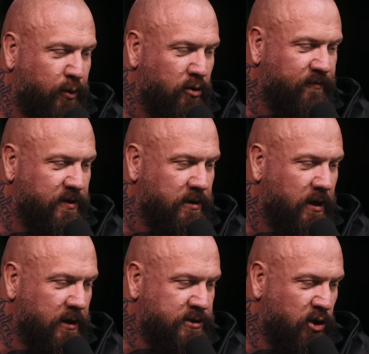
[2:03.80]
proven.
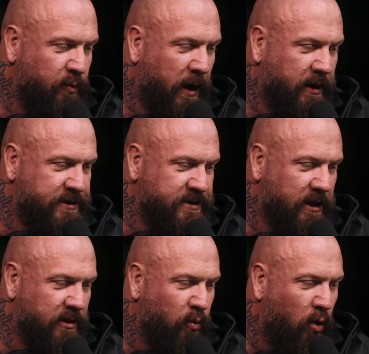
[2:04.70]
Tupac is
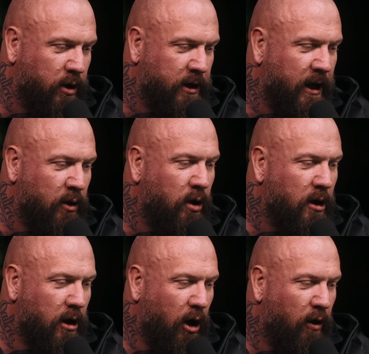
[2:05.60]
seen walking out
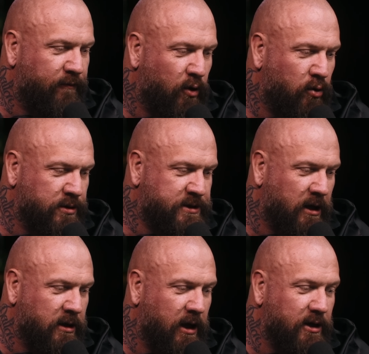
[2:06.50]
of the
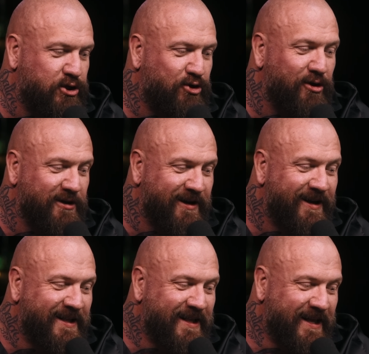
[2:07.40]
hotel here, strutting
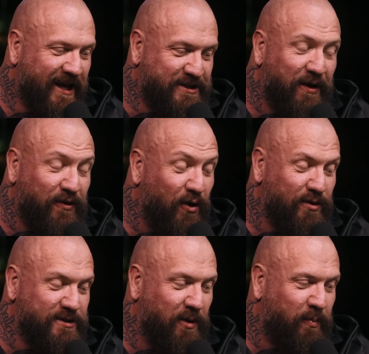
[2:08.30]
as if he owns the